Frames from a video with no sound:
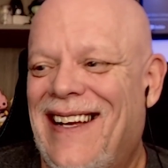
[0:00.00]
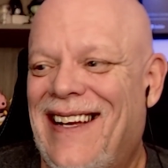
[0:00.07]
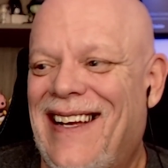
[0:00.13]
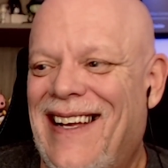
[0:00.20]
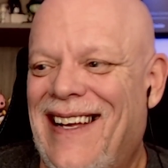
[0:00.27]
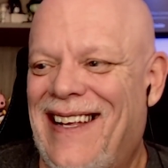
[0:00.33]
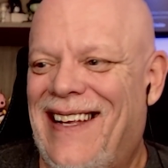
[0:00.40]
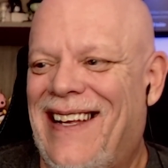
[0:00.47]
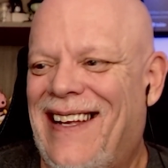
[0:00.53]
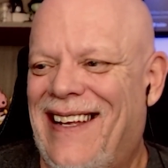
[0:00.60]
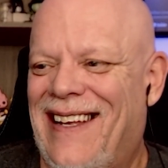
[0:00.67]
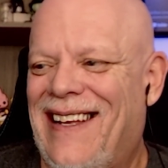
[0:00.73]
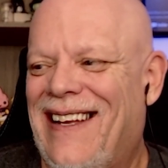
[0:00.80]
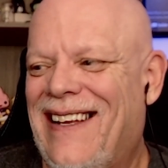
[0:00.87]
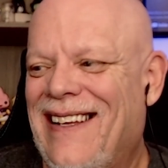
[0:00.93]

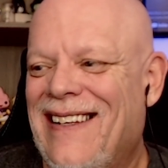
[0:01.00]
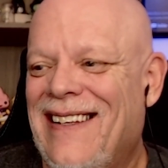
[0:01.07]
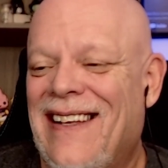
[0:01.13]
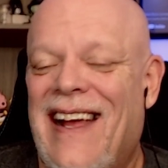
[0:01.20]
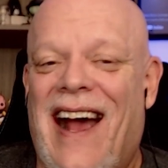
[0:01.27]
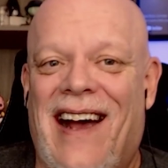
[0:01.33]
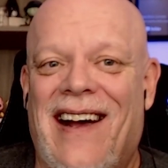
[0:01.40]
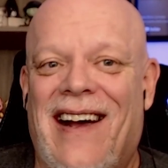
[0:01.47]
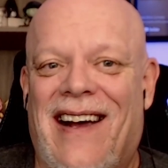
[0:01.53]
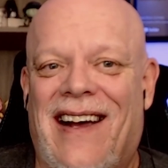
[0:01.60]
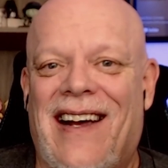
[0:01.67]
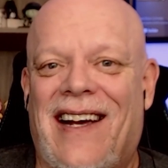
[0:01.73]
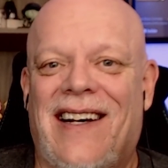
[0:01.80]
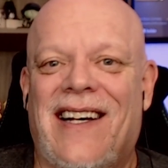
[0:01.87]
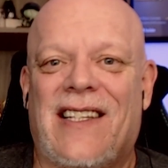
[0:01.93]
I,
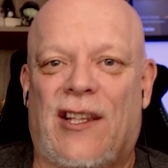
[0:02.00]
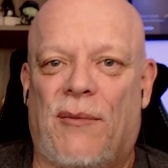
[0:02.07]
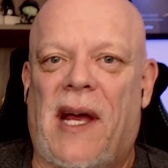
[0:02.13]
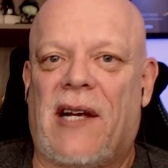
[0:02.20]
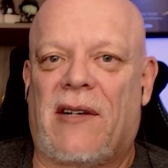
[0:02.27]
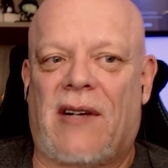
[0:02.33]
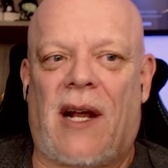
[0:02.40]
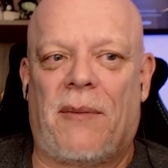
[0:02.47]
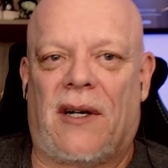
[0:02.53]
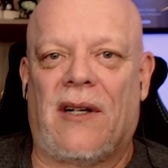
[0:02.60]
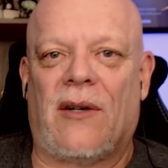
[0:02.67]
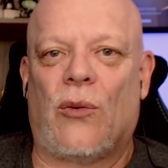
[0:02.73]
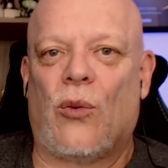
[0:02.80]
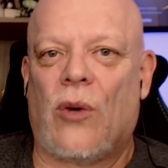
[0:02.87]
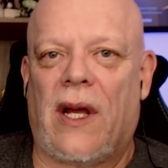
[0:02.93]
I like the bank
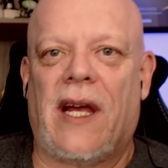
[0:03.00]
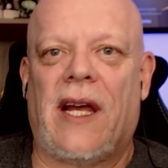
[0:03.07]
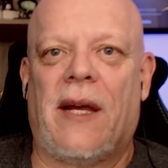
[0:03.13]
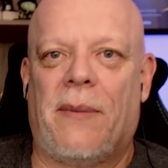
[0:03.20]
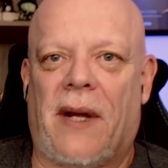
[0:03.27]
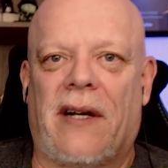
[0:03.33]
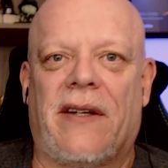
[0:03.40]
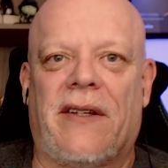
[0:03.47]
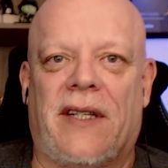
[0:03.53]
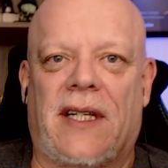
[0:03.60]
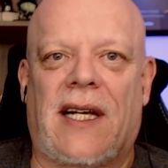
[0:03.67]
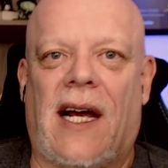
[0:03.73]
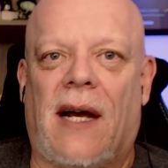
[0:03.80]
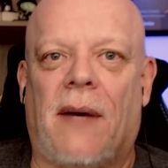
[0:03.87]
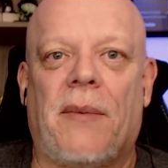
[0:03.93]
robber way better than
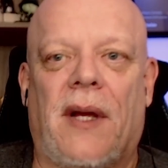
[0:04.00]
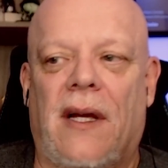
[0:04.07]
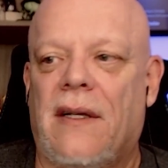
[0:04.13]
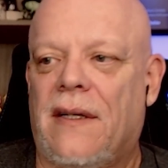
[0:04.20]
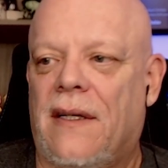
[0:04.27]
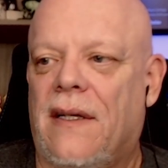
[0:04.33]
the cop.